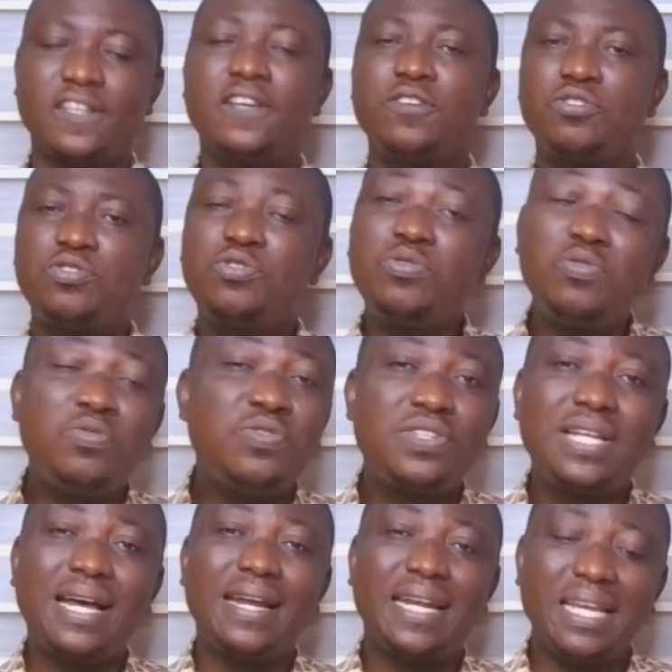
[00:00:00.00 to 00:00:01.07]
Use
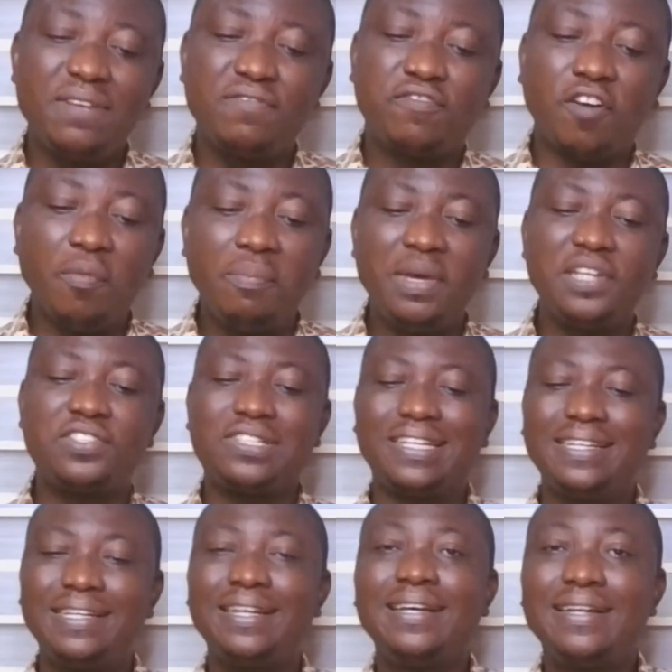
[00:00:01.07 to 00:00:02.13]
that
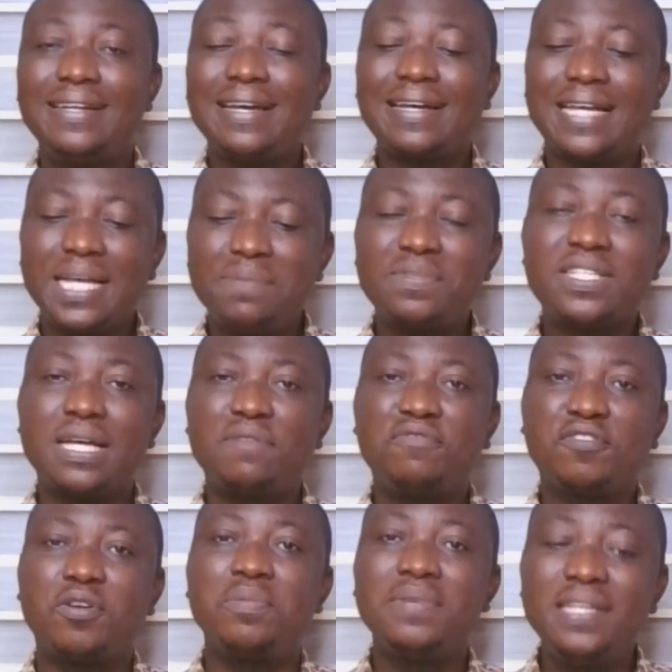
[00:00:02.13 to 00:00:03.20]
information that comes up
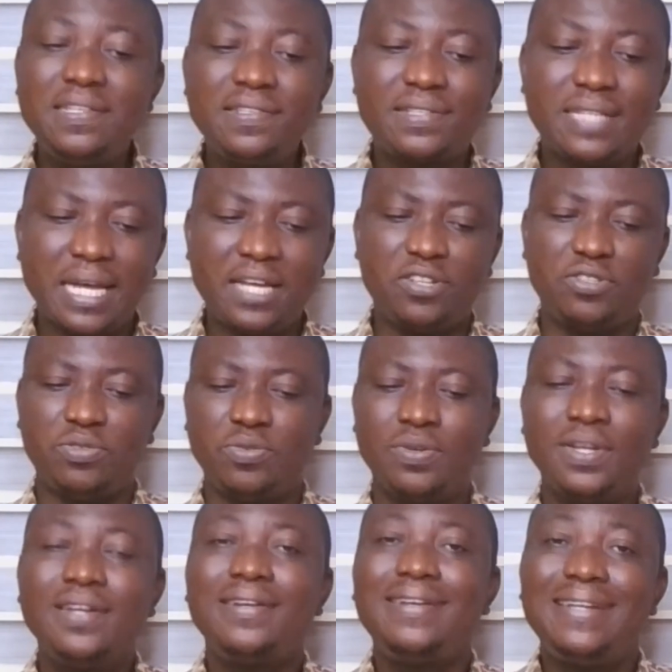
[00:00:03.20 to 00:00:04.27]
from inside you.
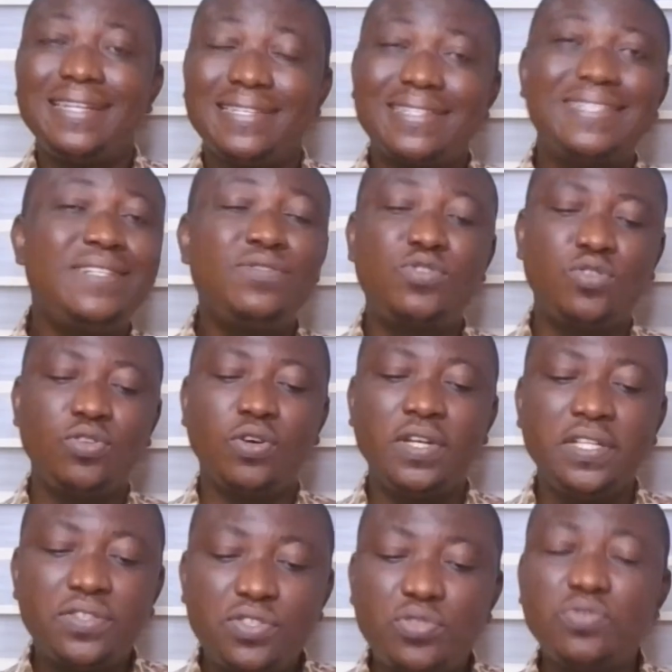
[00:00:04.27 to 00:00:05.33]
Listen to your
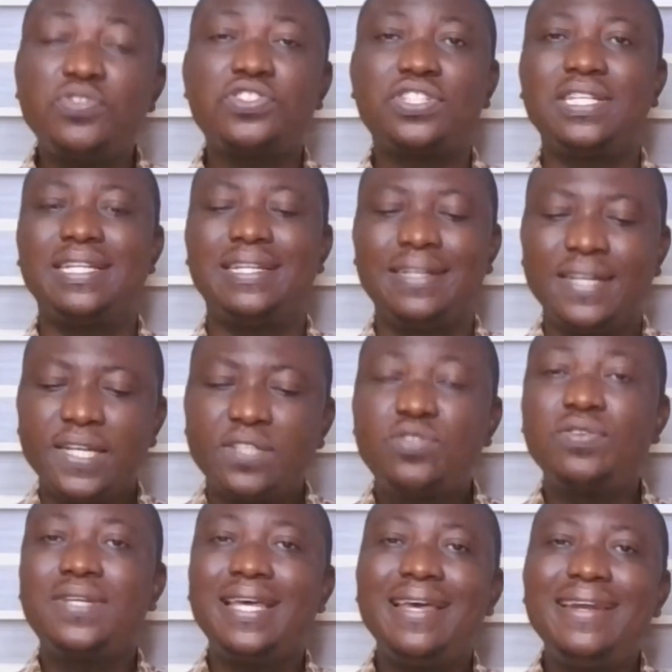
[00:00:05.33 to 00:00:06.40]
intuition to
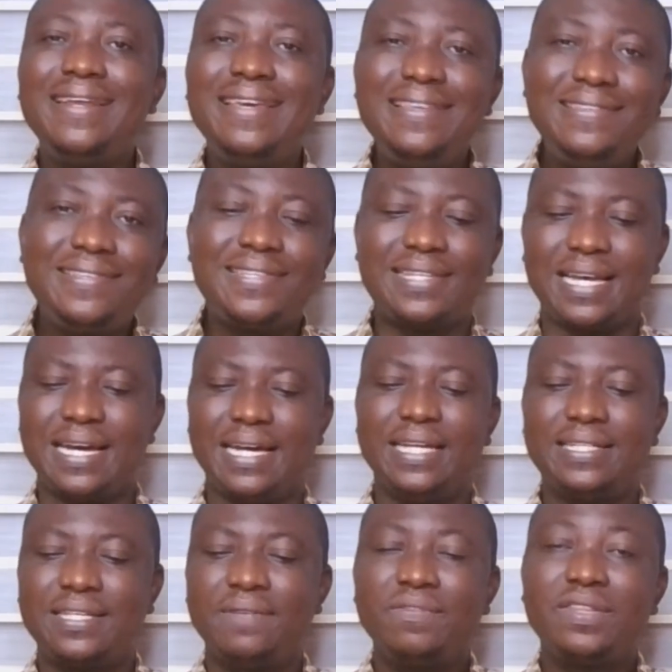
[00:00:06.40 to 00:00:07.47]
gain insight
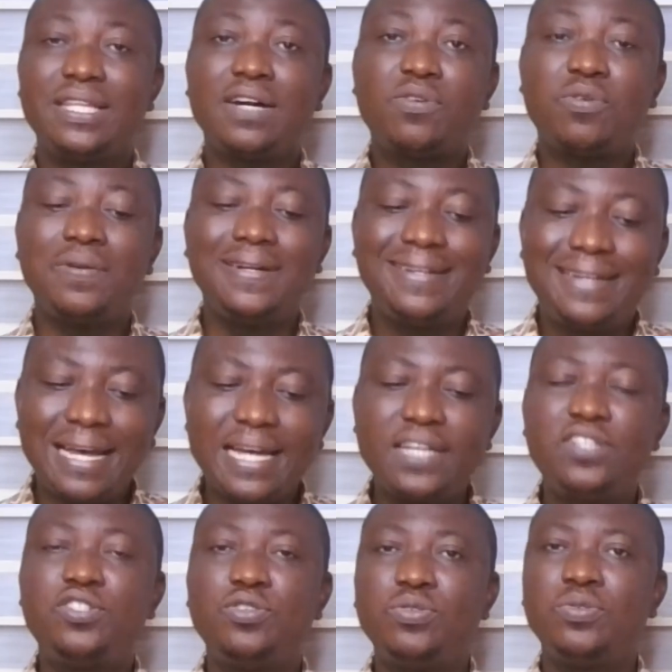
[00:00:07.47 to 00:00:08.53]
that could guide
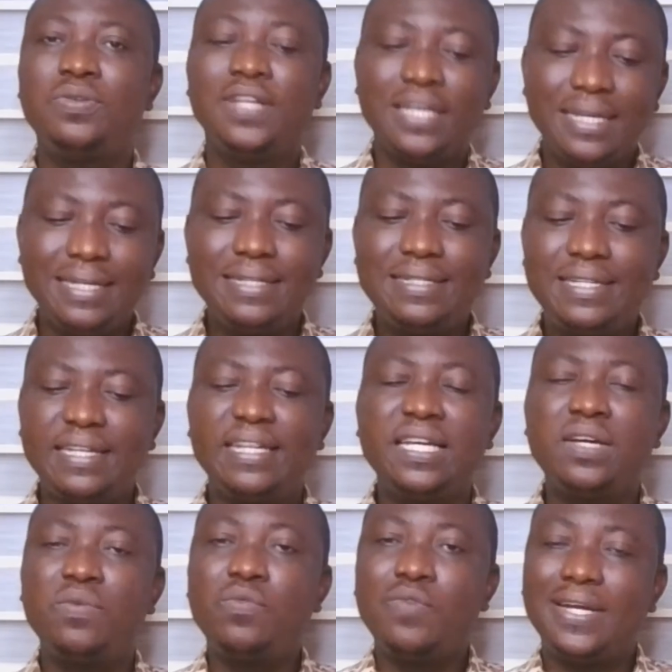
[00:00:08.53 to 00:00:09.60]
you in
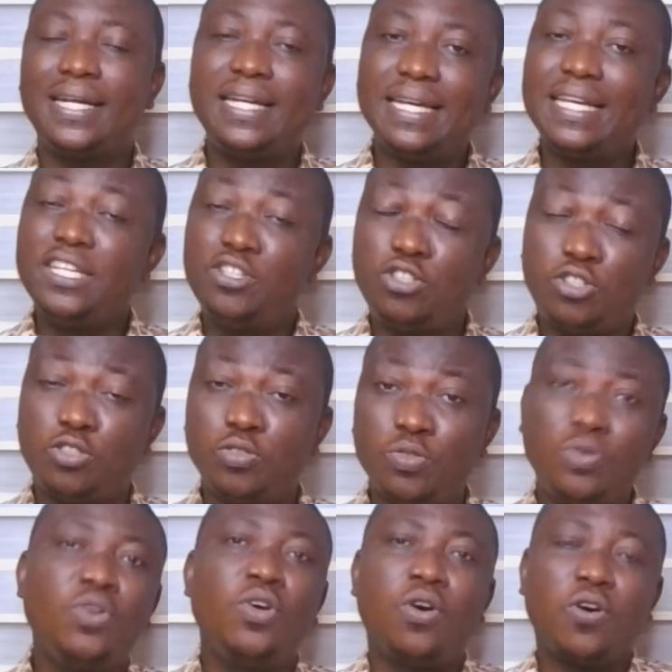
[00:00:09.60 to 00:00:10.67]
dealing with the issue
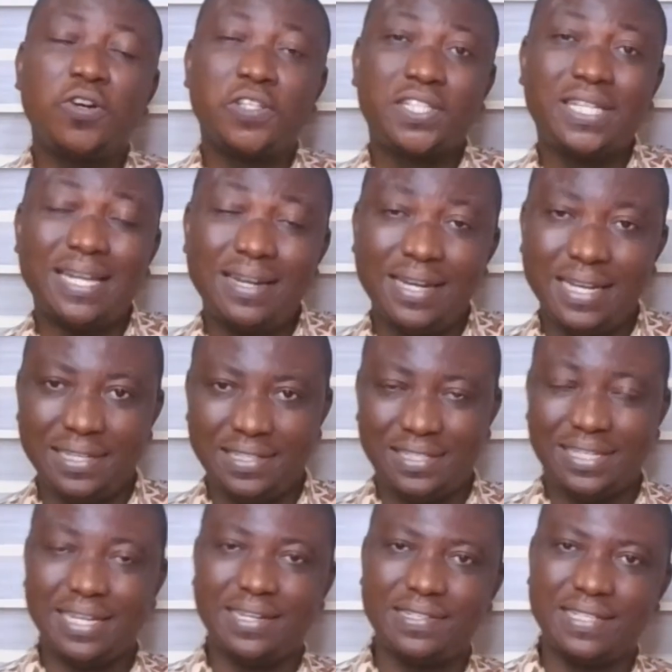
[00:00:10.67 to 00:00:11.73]
or challenge
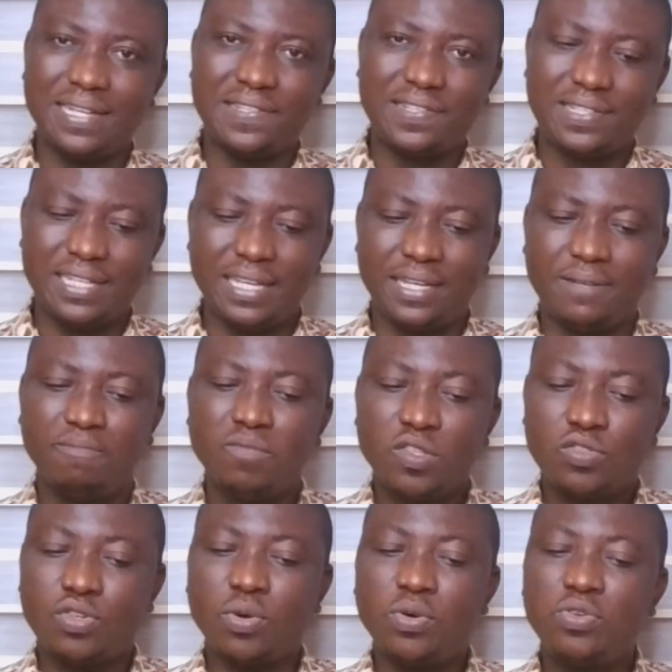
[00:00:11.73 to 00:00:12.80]
that is at stake.
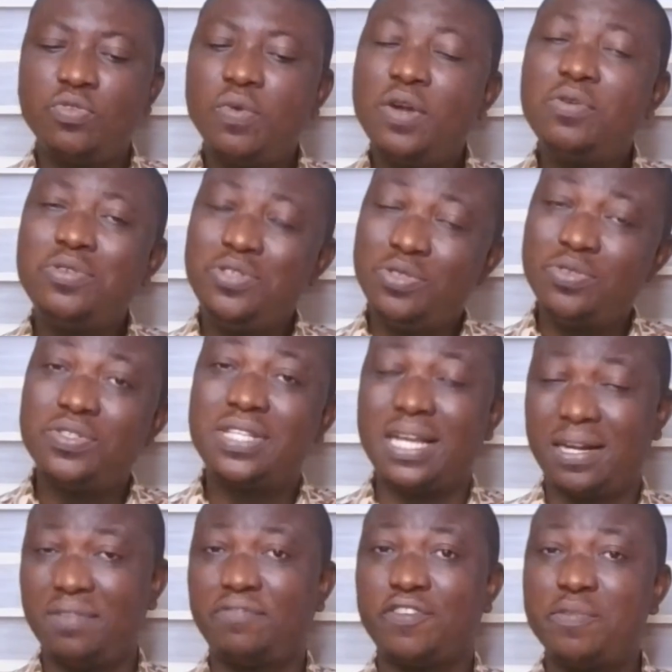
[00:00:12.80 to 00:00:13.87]
So you want to use that
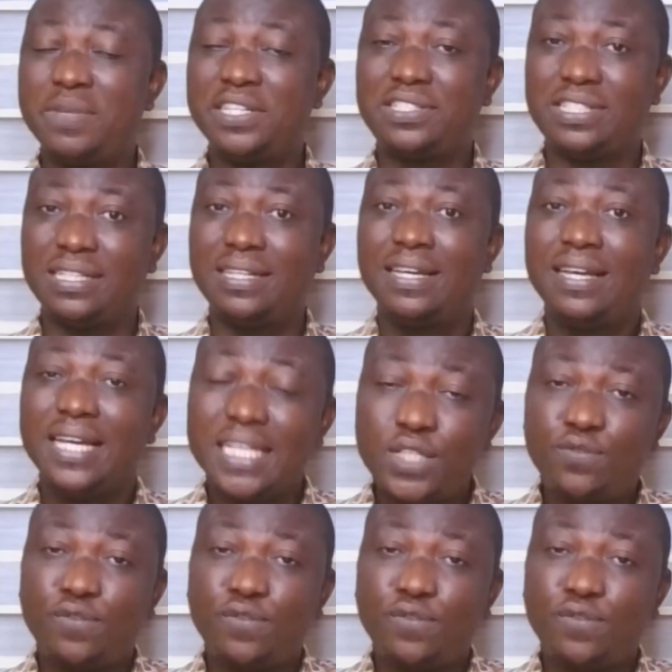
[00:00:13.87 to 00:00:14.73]
information. It's